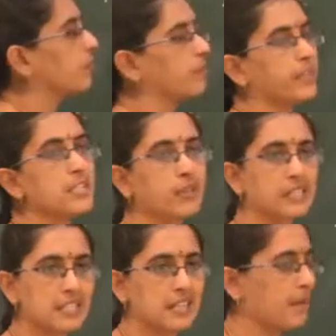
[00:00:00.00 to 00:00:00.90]
means for
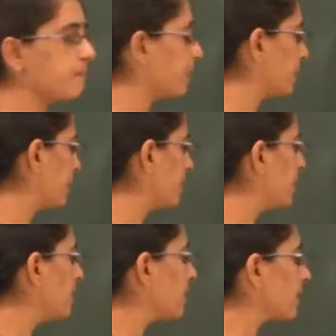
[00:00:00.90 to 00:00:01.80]
the sample
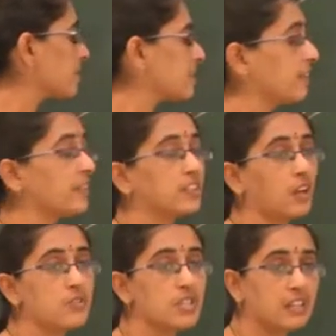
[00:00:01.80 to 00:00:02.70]
mean is
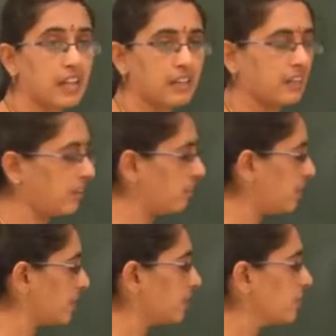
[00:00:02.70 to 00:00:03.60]

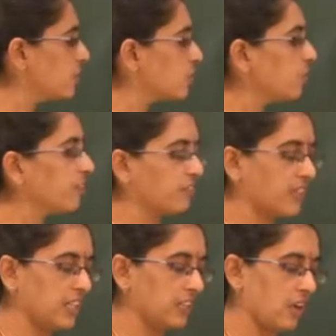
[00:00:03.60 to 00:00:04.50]
7,900 to
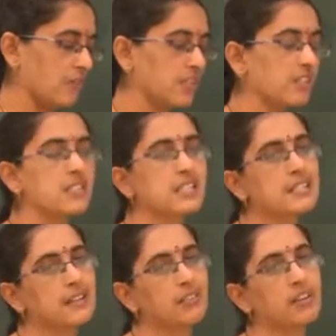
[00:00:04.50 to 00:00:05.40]

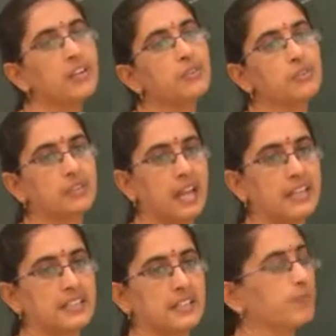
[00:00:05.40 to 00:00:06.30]

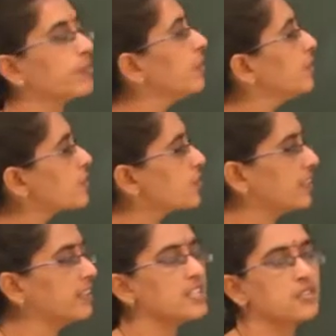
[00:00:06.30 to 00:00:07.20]
15,690. So
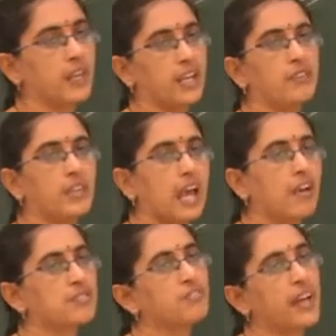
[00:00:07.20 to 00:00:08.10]
in this way we
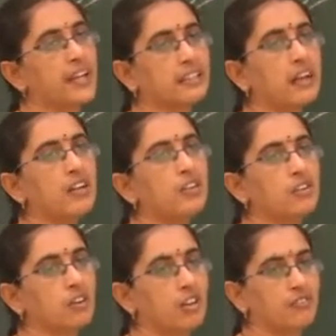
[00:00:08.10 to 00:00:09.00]
have to find the
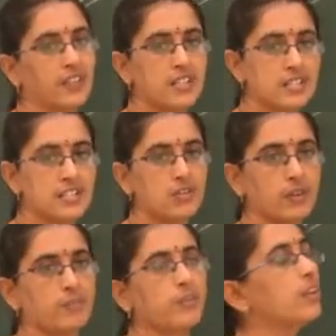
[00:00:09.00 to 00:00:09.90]
confidence
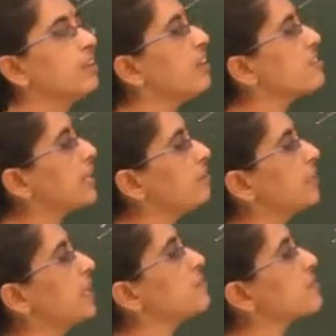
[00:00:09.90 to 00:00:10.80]
interval. Now
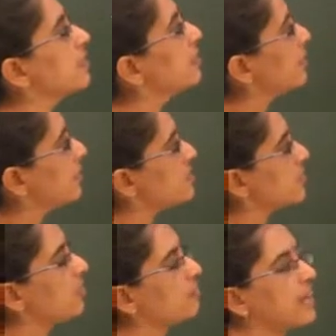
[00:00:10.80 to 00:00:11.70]
sometimes
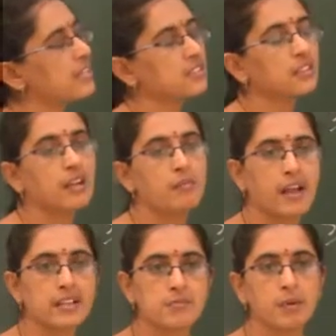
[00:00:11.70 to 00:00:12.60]
instead of asking the
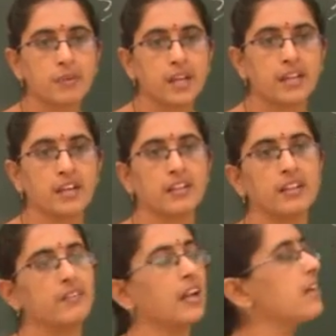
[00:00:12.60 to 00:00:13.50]
maximum error,
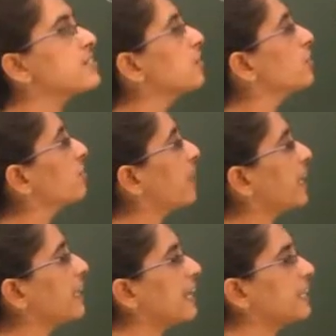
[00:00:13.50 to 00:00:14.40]
they will ask you to
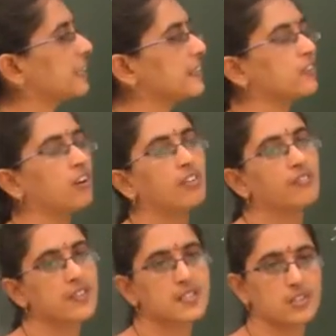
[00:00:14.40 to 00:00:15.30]
find directly the
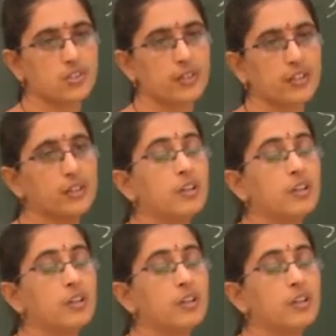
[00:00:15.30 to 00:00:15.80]
confidence interval.